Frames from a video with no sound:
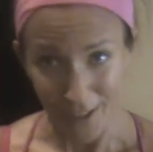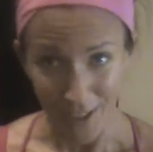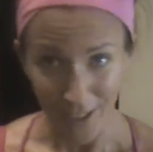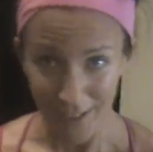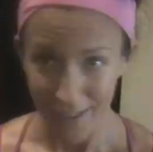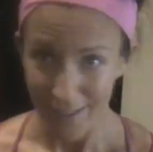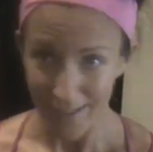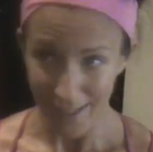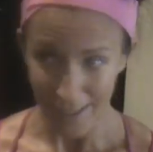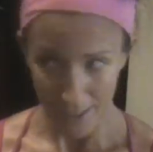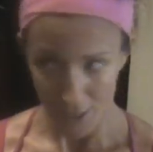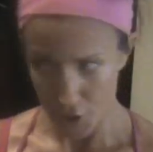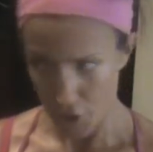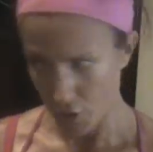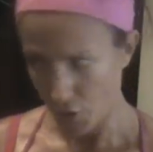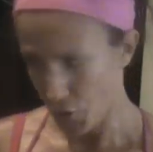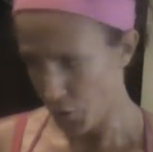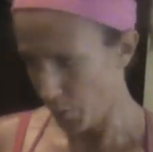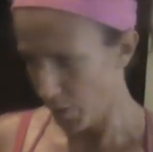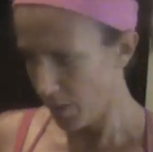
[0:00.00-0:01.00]
on as
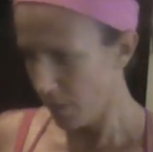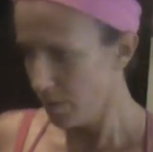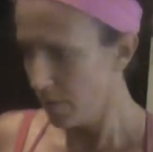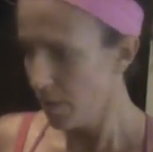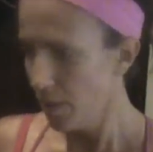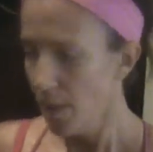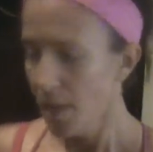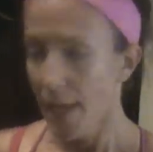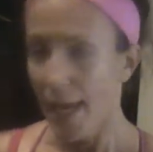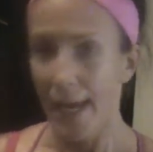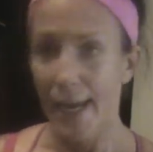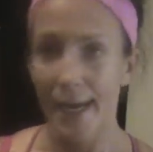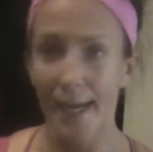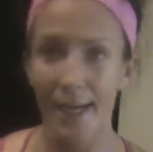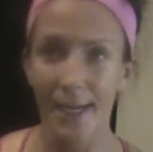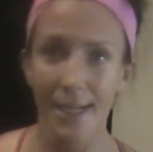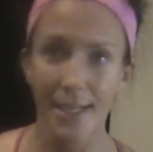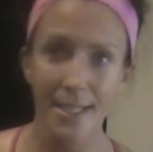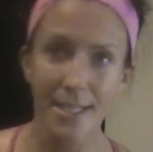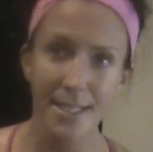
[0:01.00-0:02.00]
usual.
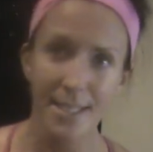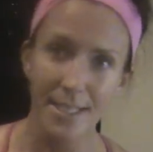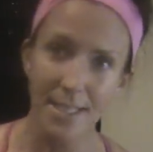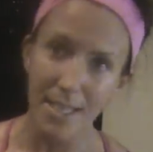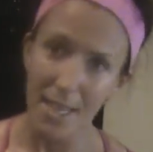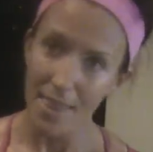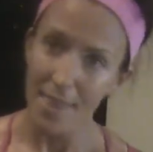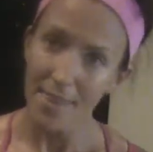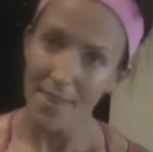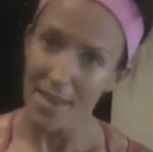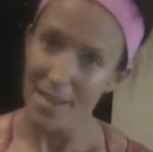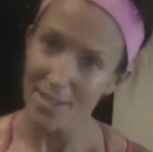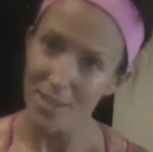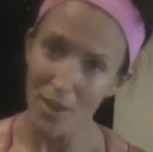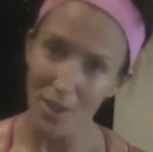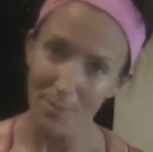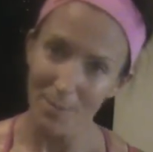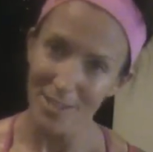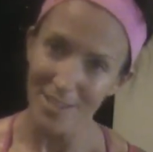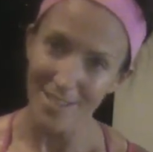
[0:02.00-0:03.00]
And that's
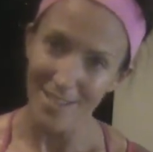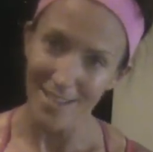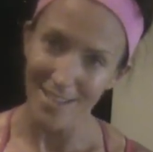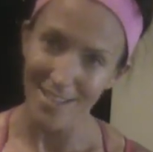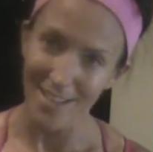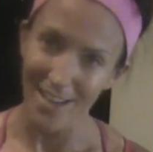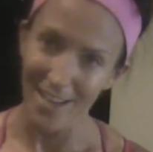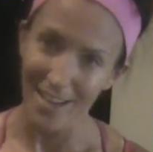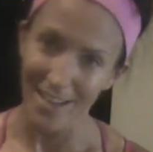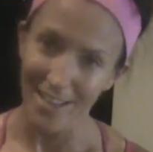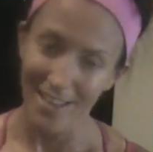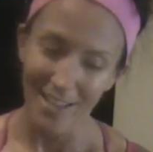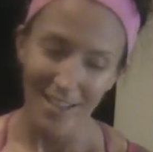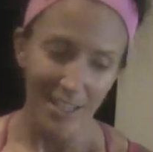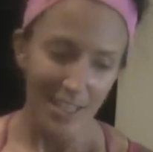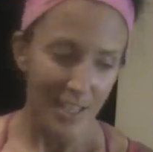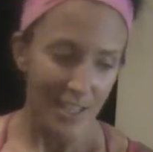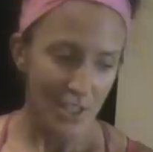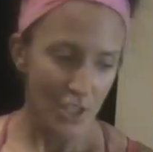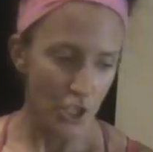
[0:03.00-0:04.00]
all I'm going to say today.
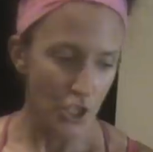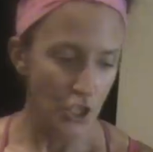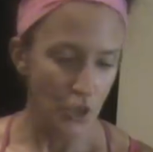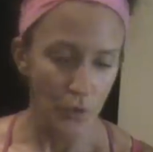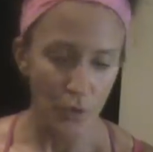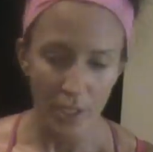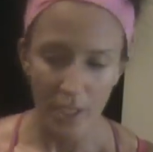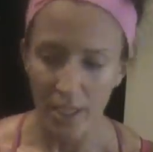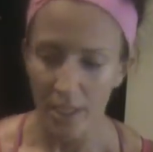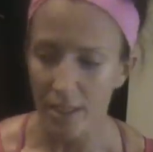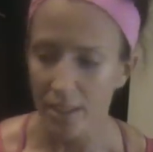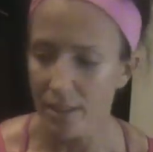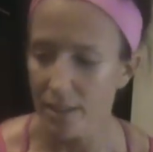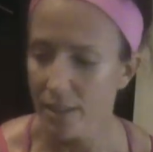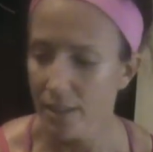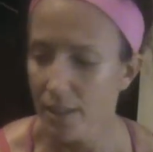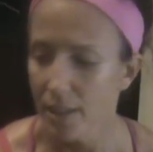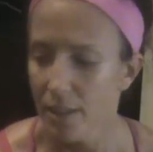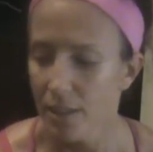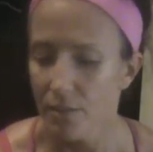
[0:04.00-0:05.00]
It's a shorty
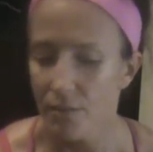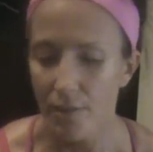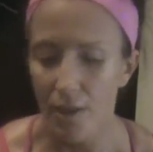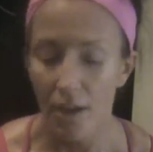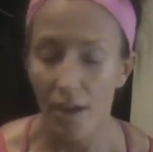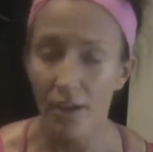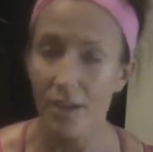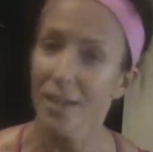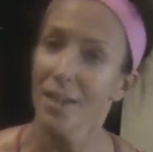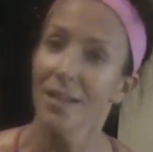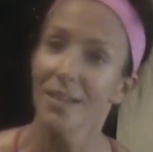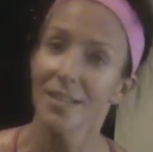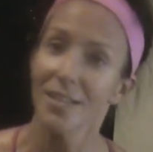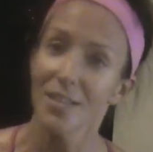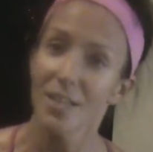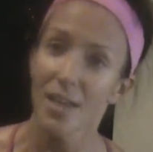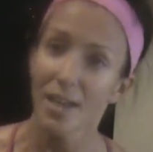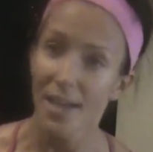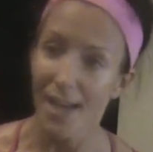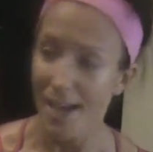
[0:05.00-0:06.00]
vlog,
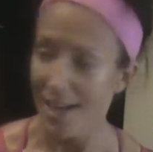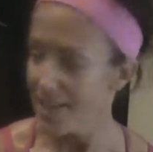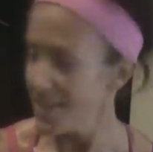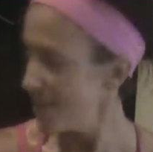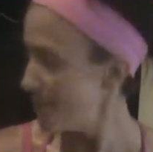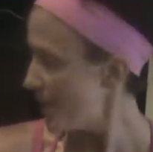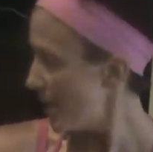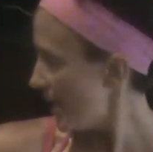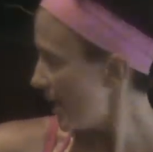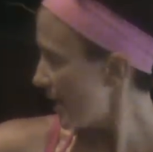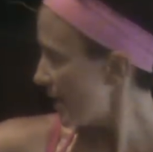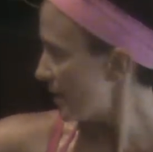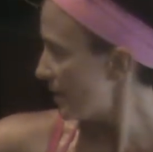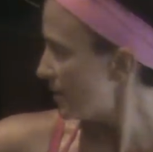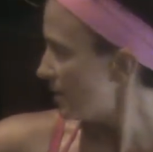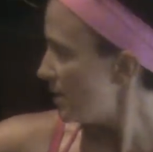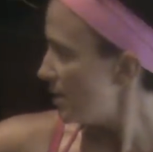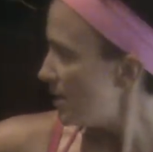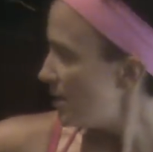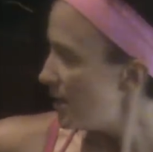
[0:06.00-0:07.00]
as am I.
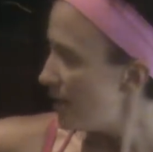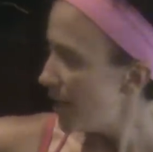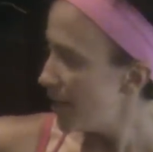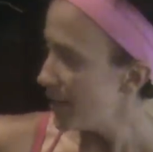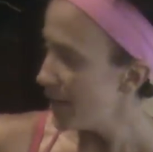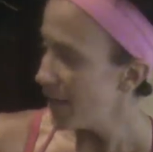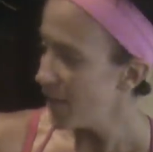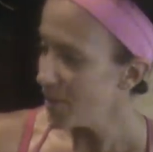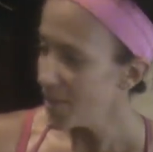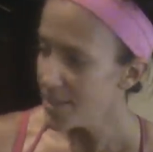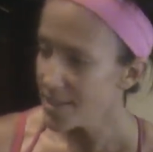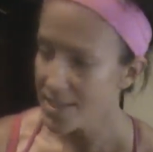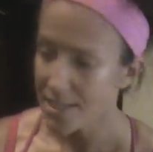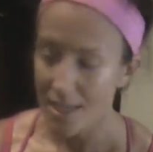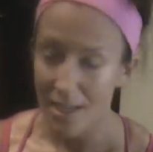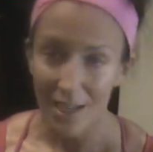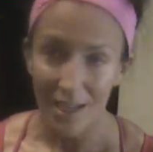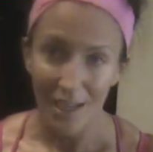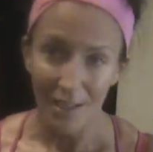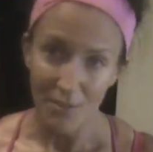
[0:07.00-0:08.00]
And now that
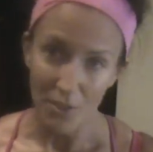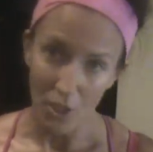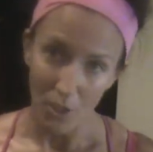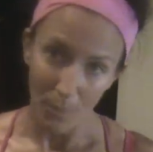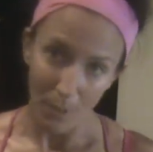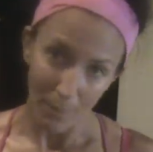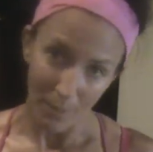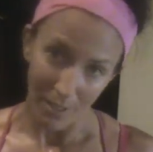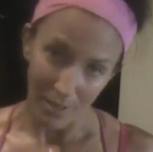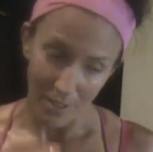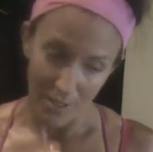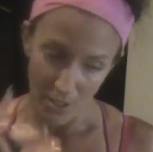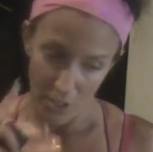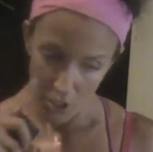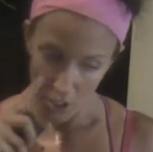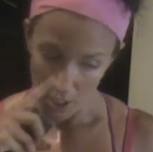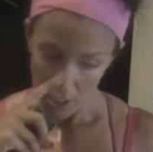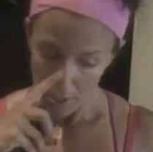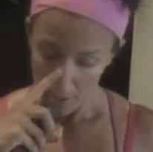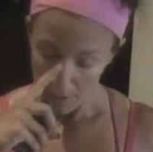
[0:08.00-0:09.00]
said, I have to go make my
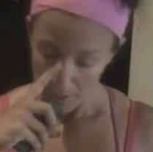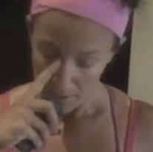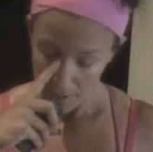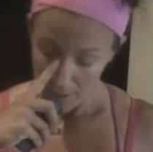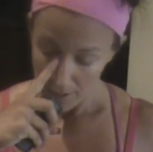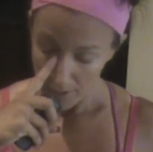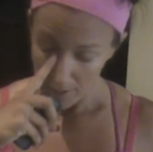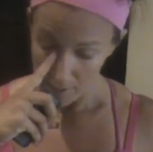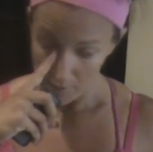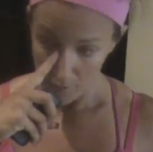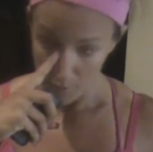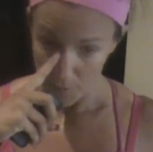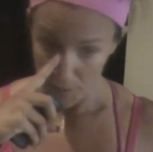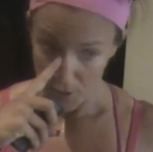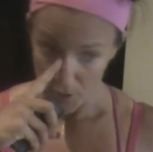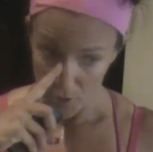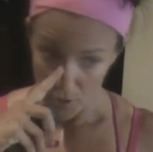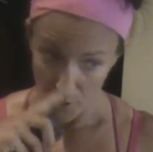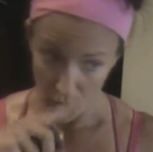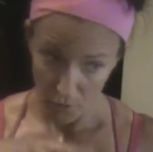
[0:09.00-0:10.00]
lunch. I have
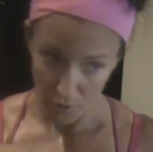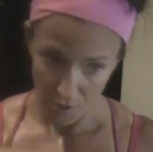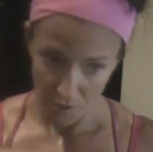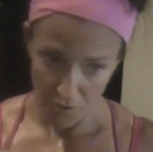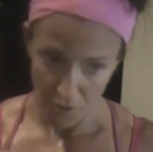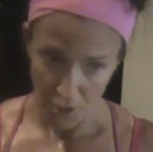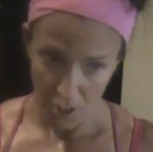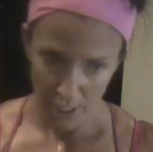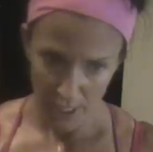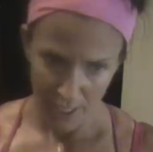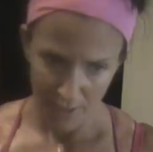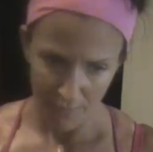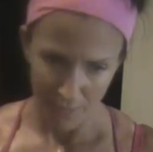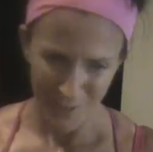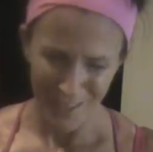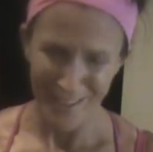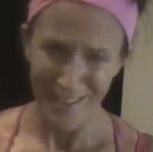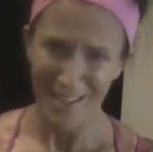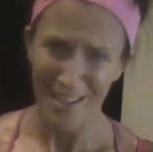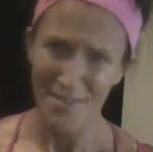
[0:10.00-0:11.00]
almost no groceries left,
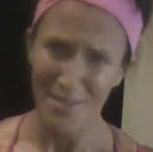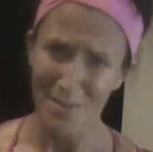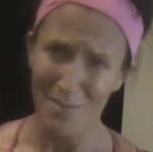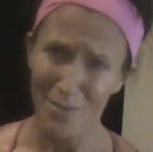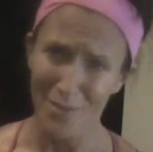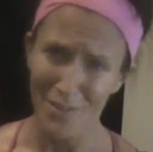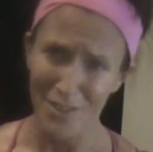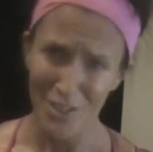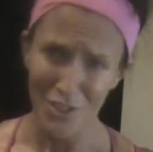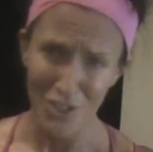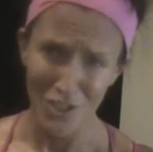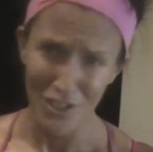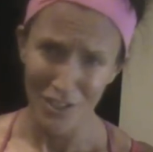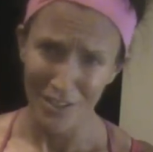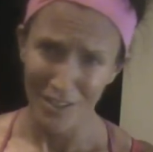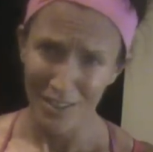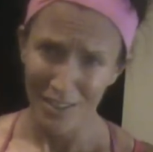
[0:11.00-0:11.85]
but I think I have some fish,